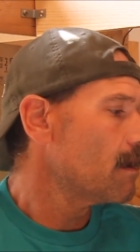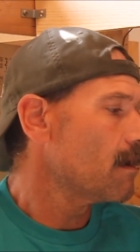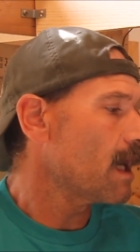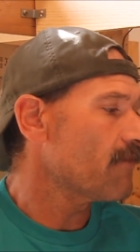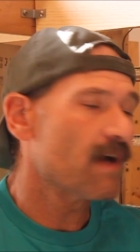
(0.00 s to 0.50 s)

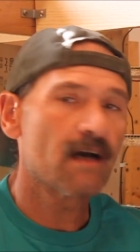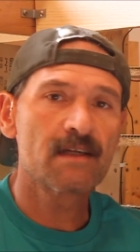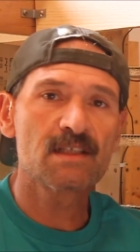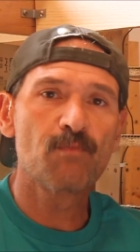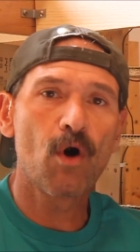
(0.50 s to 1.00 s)
I found
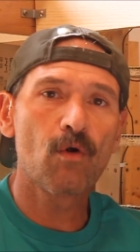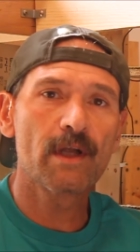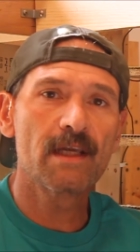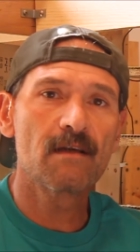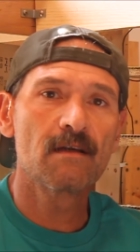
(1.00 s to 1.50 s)
this
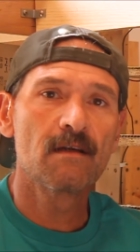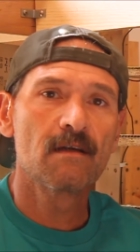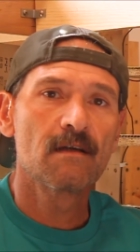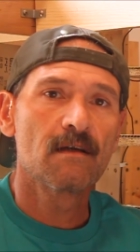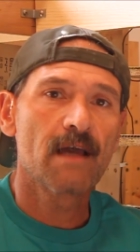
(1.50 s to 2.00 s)
Boley
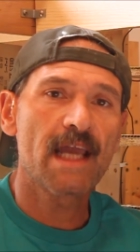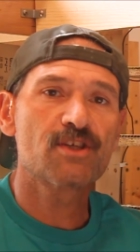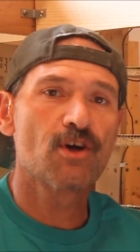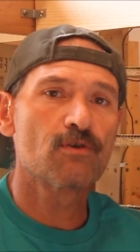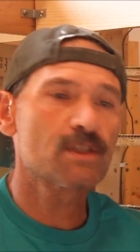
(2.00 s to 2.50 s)

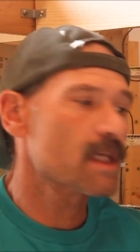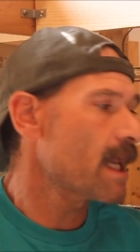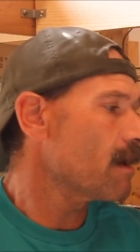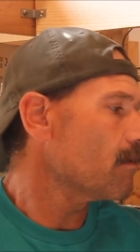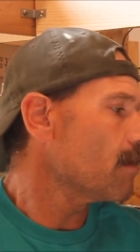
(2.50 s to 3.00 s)
HO
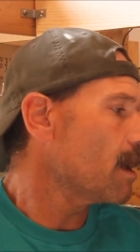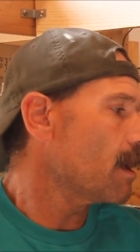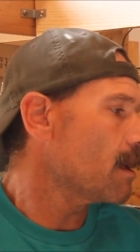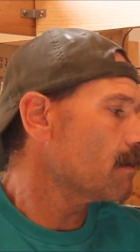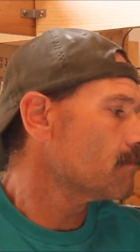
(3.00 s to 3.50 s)
scale
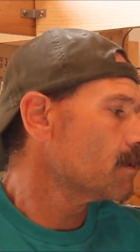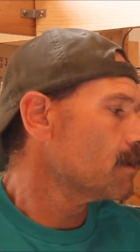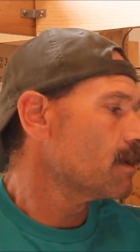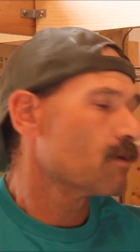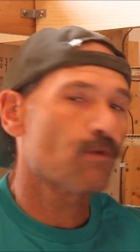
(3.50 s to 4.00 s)
uh,
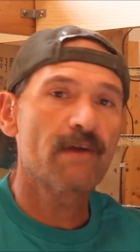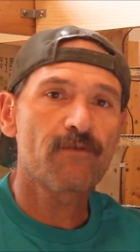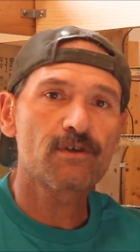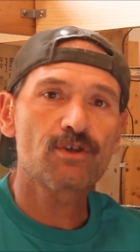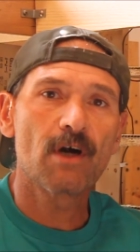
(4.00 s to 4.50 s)

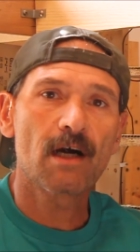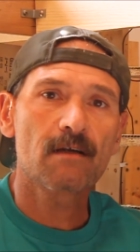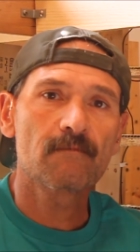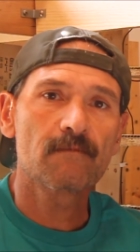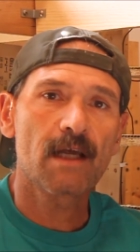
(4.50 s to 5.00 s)
reefer
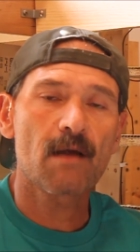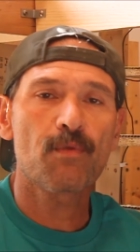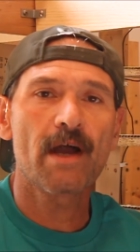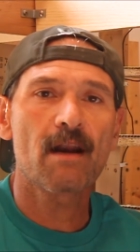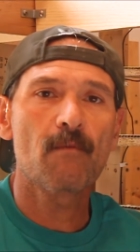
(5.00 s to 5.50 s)
truck that I
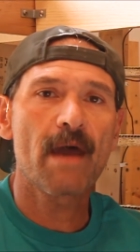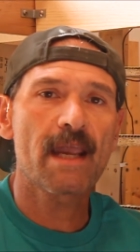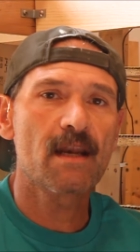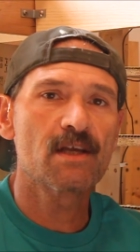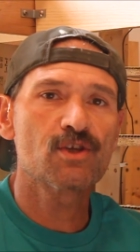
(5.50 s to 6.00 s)
plan on
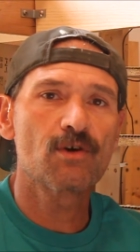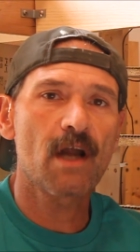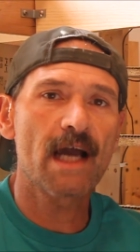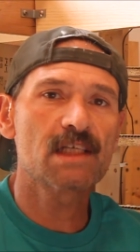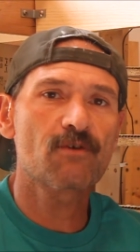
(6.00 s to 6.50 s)
making into an
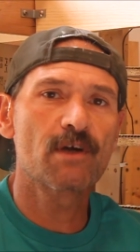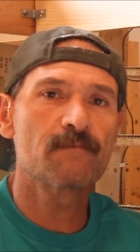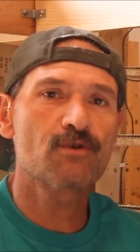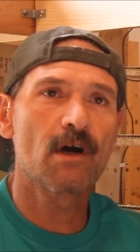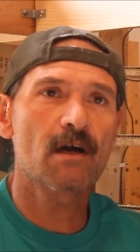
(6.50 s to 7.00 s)
ice
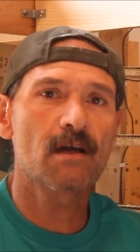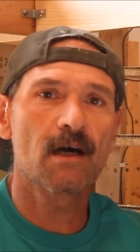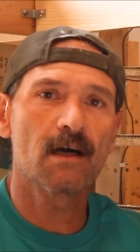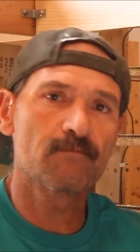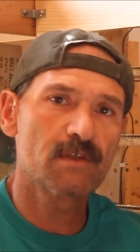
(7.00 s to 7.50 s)
cream truck,
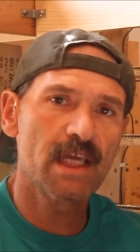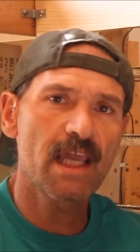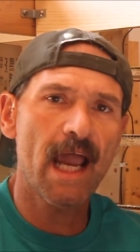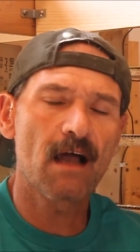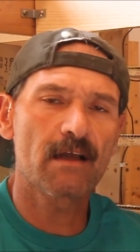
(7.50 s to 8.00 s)
uh,
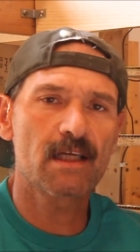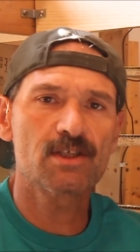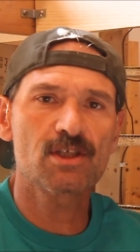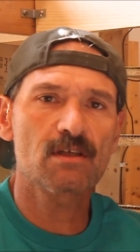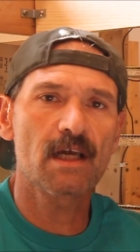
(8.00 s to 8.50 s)
decaling
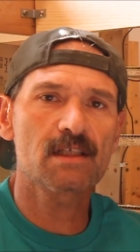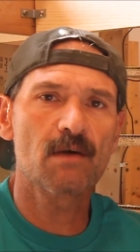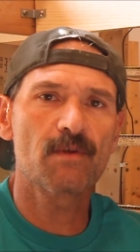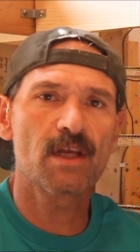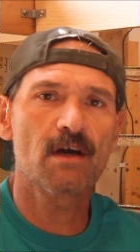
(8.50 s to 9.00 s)
it just like
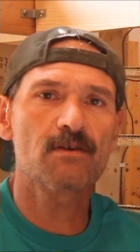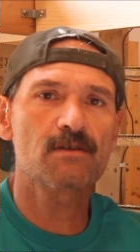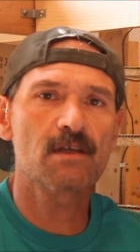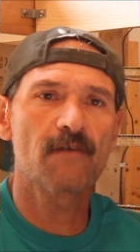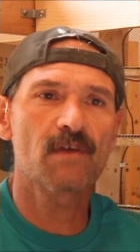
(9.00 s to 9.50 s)
some of the other
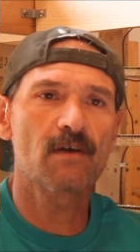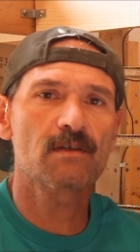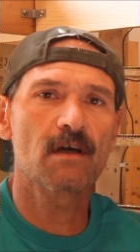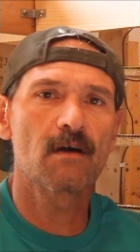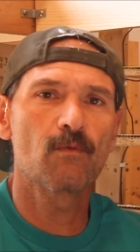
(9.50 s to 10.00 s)
stuff
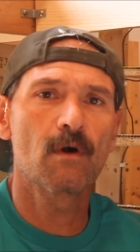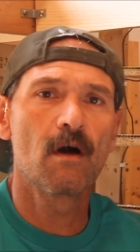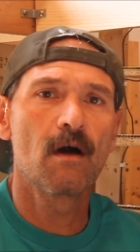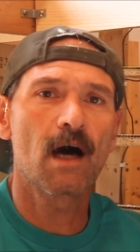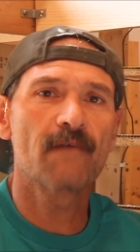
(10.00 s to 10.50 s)
that uh,
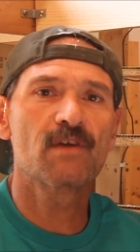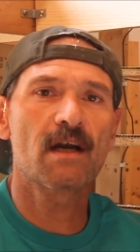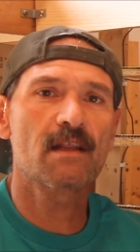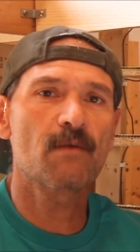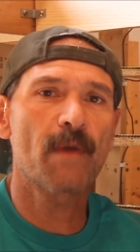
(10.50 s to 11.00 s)
I've done in the